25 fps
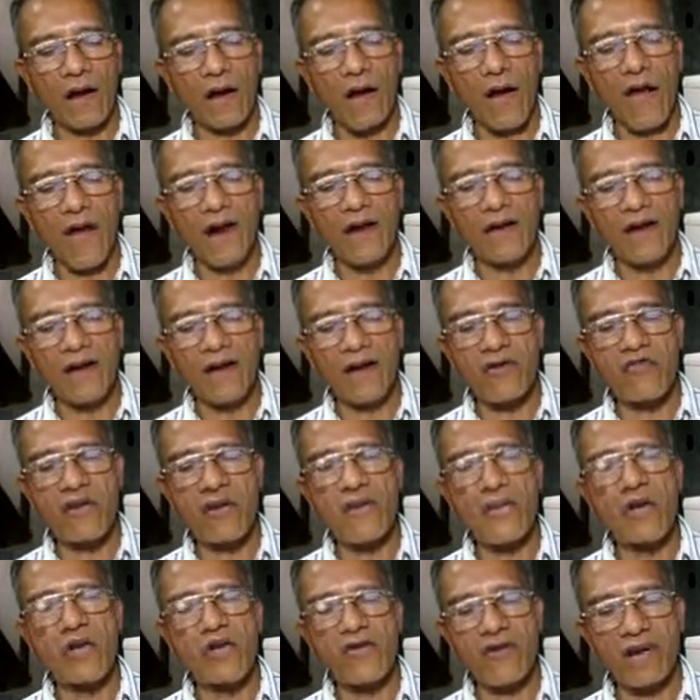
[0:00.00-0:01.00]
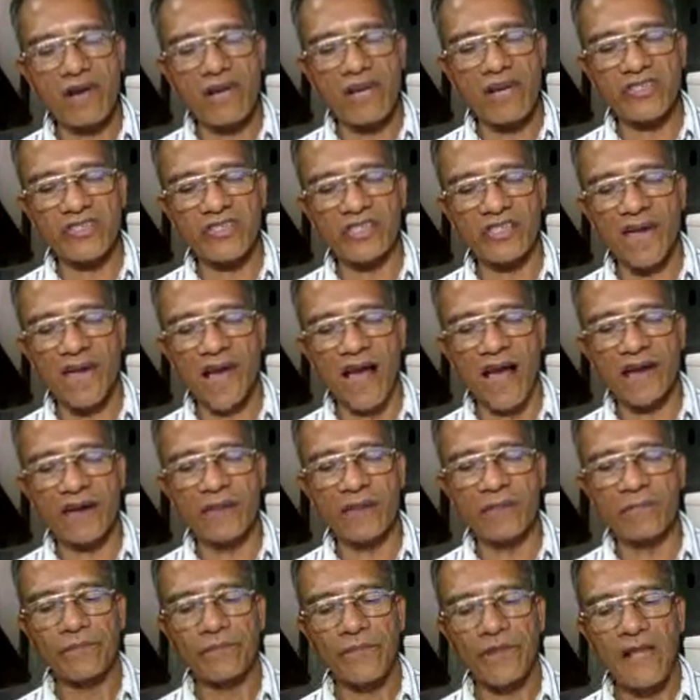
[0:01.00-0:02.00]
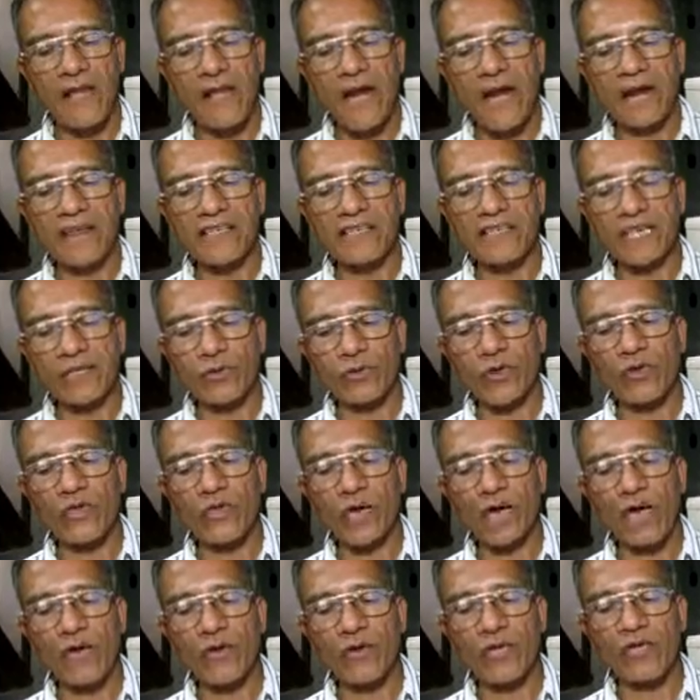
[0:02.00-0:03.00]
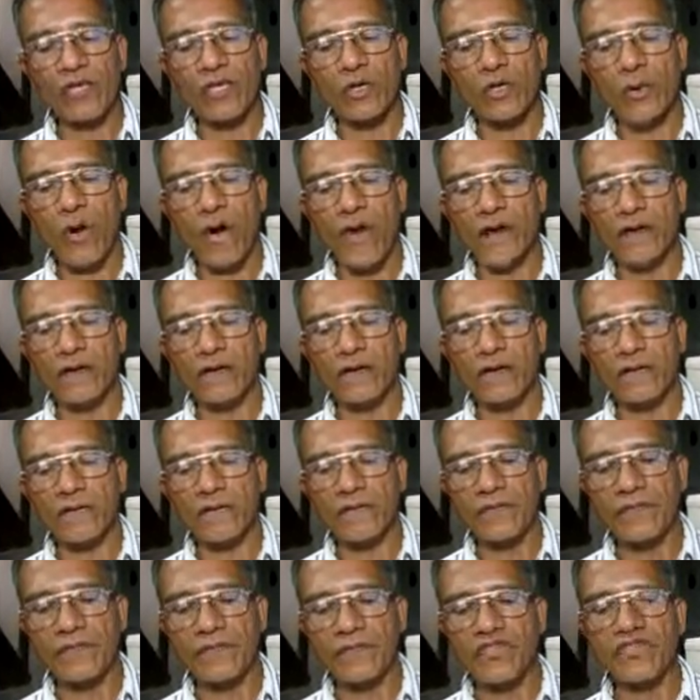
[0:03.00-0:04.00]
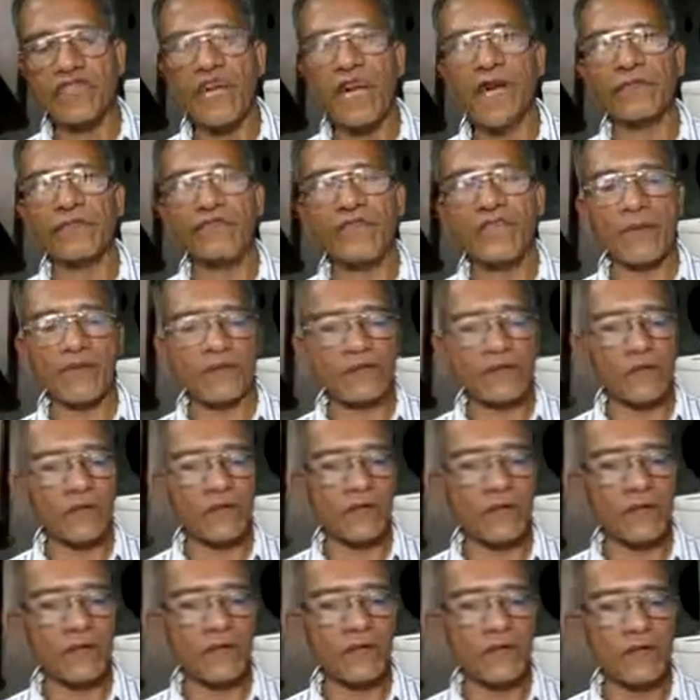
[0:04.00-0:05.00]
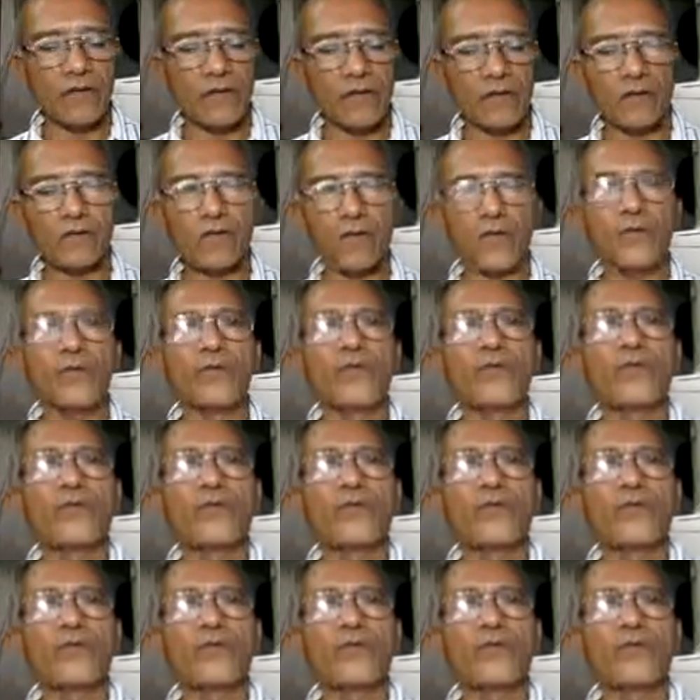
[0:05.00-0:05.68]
are in rebellion against God and his anointed one. Psalm chapter 2.